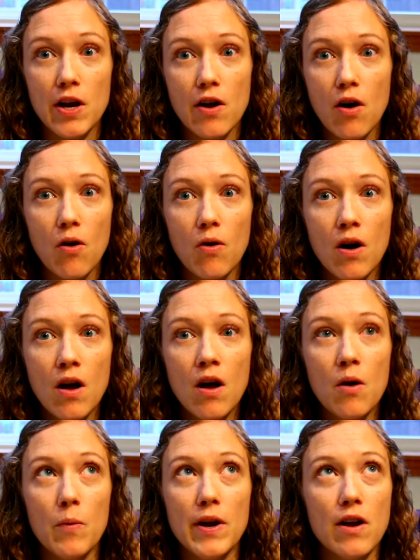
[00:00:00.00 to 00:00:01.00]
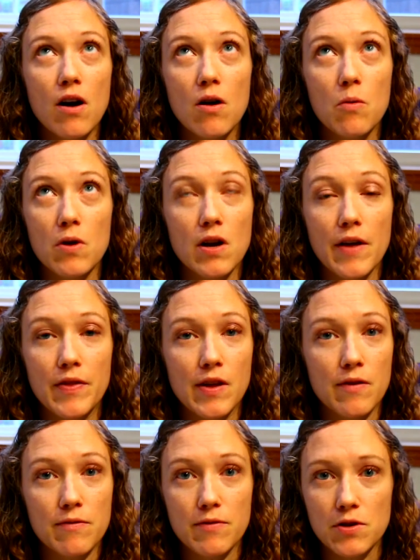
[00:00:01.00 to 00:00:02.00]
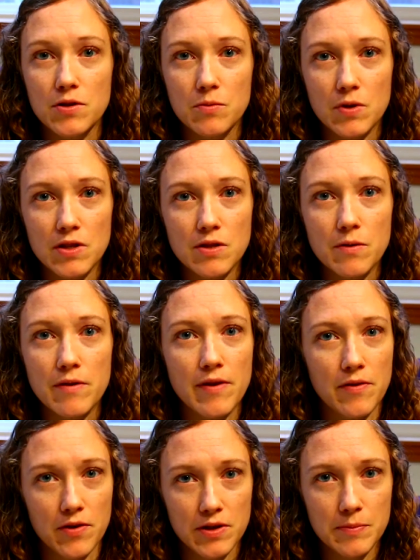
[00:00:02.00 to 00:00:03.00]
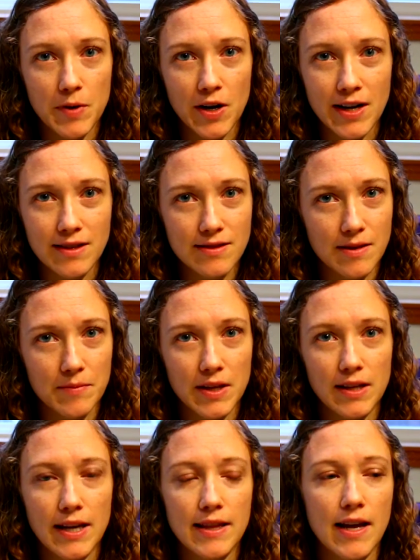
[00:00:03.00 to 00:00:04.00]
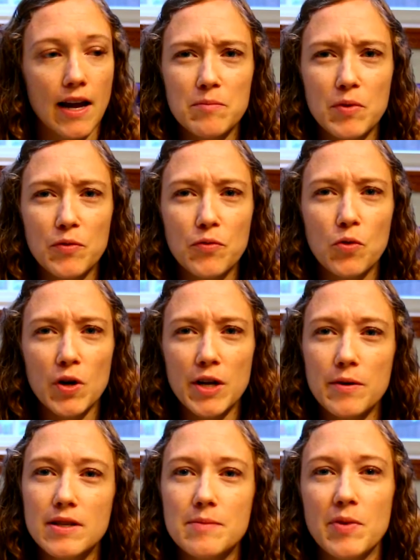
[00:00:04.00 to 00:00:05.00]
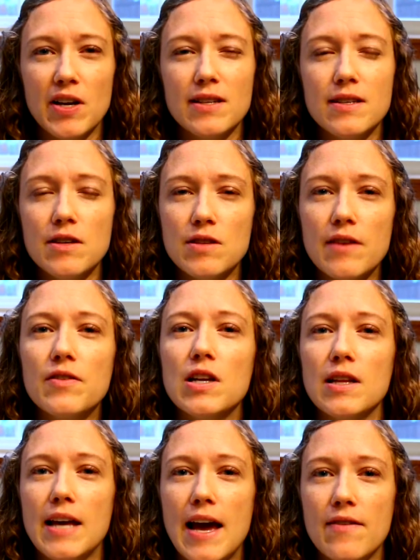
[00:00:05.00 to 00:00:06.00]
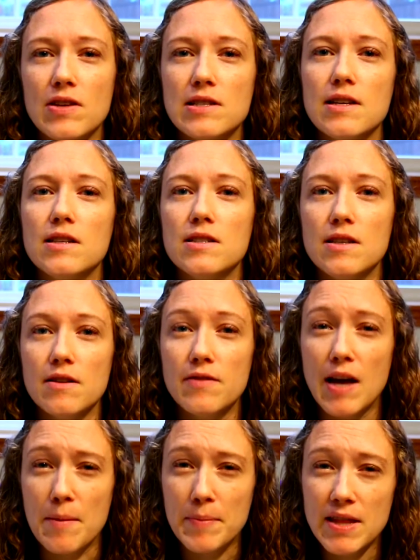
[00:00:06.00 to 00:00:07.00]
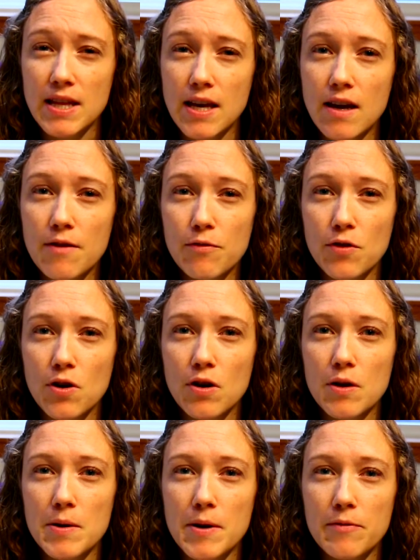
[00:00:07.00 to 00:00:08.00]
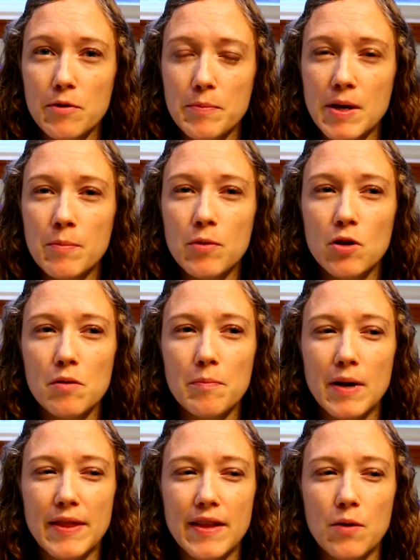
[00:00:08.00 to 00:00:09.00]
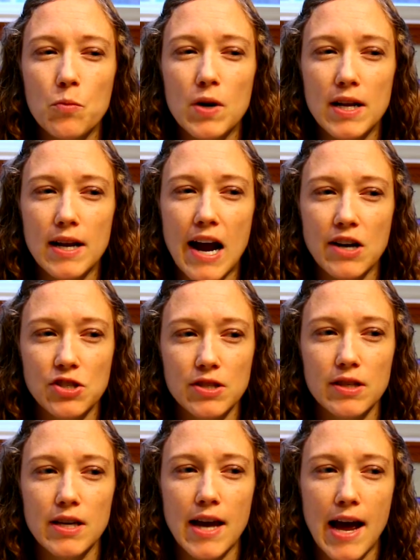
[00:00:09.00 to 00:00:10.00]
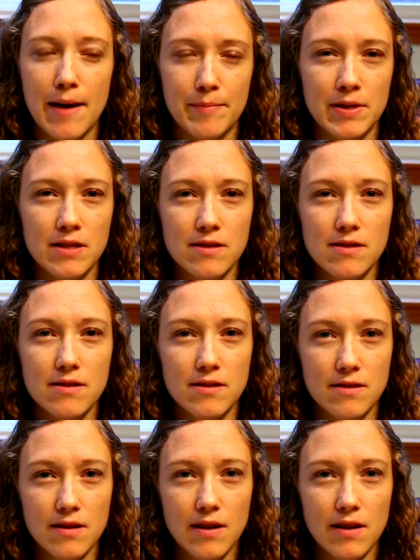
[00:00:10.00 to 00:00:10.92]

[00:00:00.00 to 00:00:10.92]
know we're not the first ones who have ever experienced something like that. Before you experience it, you definitely have a sense of empathy for people, but then when it actually happens